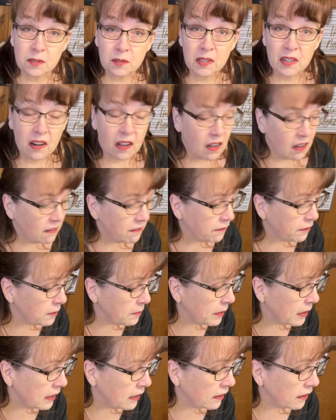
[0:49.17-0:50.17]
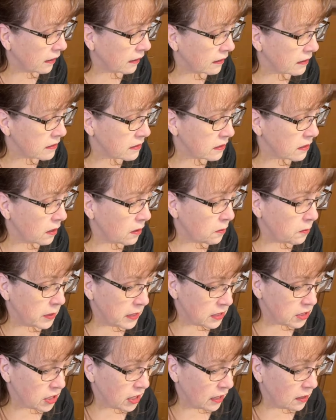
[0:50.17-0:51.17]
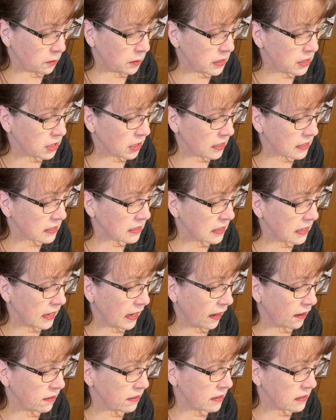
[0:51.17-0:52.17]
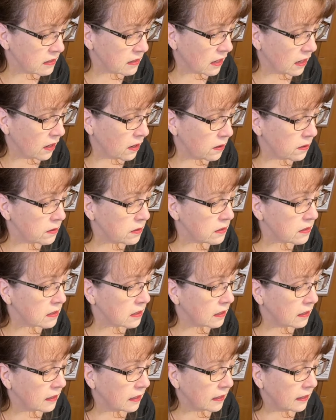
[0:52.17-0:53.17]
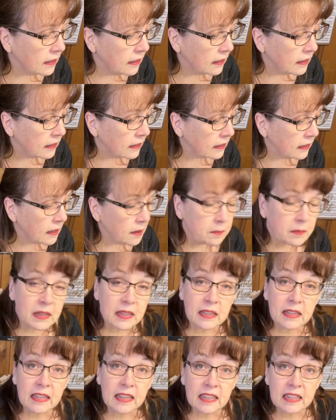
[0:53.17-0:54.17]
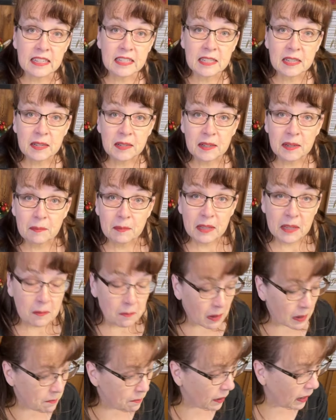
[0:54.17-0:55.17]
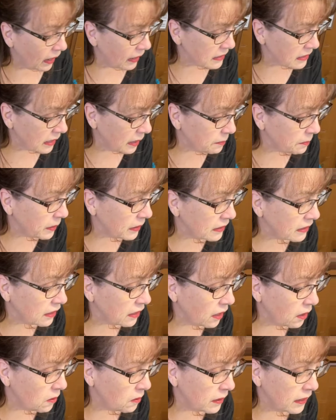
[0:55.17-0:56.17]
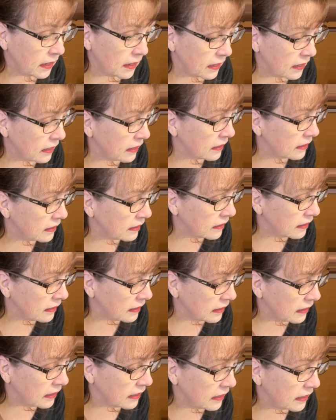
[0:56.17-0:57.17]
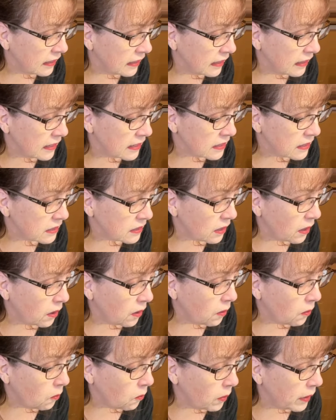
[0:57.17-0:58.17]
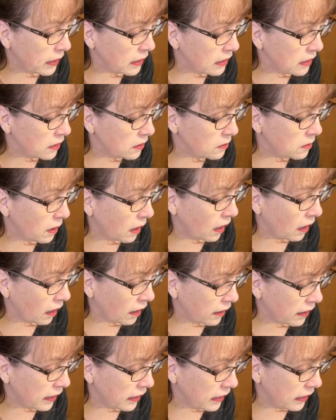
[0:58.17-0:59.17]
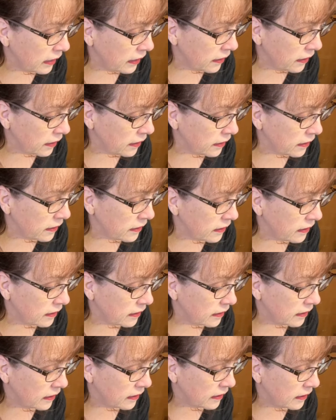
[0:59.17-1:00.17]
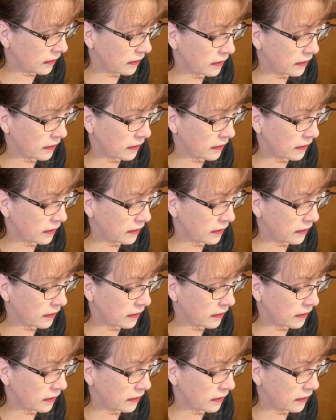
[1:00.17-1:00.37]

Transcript: to do it all from here. So we shall see how this goes. Let me get my bot up and going. So when you are here,